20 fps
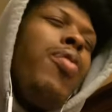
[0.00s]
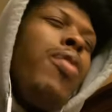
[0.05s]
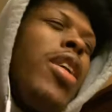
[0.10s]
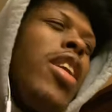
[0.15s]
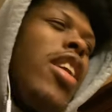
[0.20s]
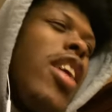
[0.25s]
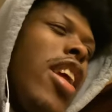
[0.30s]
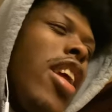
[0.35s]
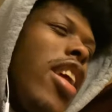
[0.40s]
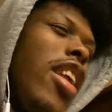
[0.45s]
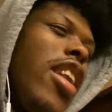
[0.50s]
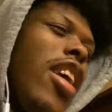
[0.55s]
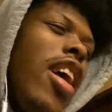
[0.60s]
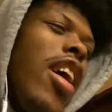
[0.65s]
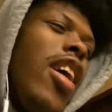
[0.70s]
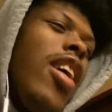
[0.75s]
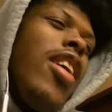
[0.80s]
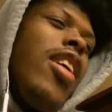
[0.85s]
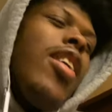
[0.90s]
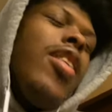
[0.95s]
Medina,
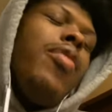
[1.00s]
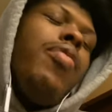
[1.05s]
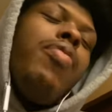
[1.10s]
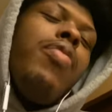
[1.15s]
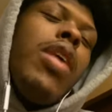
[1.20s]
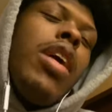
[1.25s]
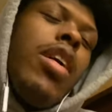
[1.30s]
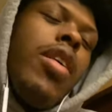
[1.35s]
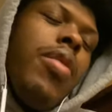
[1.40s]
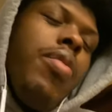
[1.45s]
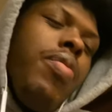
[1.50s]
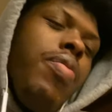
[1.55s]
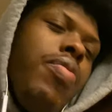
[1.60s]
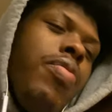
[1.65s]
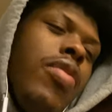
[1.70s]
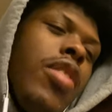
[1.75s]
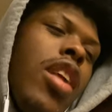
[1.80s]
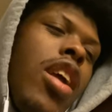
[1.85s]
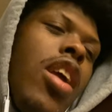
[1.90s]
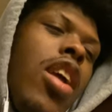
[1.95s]
but
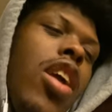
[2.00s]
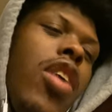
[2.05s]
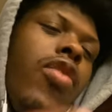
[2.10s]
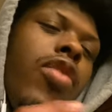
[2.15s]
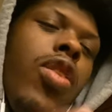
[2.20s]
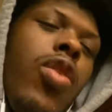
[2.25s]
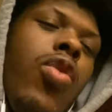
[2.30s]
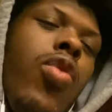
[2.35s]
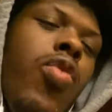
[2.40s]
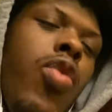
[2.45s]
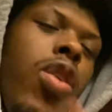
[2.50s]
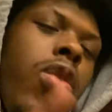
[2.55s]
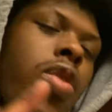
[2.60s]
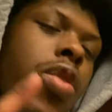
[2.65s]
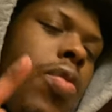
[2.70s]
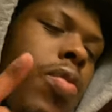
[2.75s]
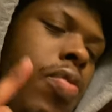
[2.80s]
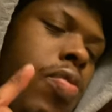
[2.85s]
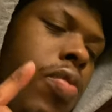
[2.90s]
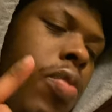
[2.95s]

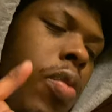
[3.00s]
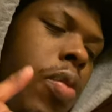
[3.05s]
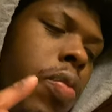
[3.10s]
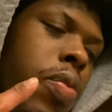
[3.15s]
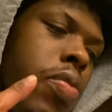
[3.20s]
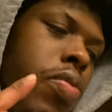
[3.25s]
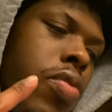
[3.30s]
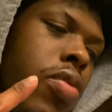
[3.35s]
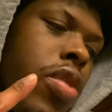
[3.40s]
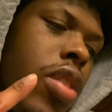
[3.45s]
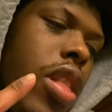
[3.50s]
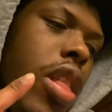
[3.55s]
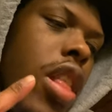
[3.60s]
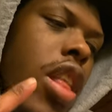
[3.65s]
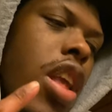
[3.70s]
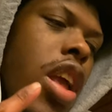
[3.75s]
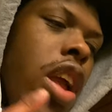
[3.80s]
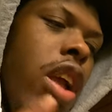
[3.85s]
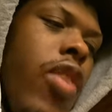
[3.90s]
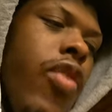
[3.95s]

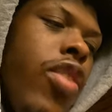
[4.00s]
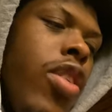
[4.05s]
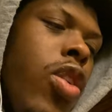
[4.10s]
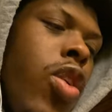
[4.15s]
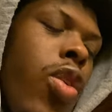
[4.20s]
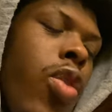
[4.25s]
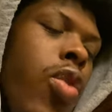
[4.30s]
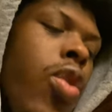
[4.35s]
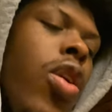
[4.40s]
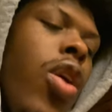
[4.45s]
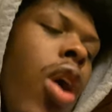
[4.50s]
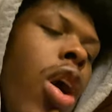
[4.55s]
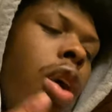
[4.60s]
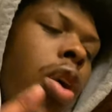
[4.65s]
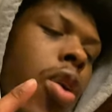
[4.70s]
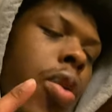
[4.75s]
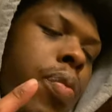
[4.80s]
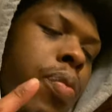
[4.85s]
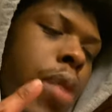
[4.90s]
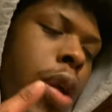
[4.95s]
if you've
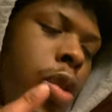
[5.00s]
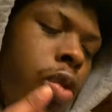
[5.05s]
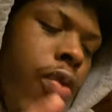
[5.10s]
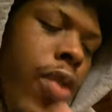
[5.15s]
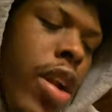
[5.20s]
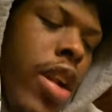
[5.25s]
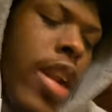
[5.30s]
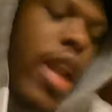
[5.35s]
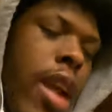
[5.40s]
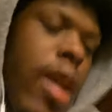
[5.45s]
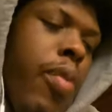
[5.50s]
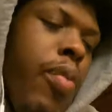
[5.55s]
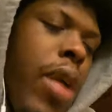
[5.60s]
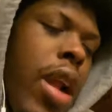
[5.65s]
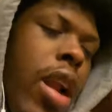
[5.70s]
been redeemed by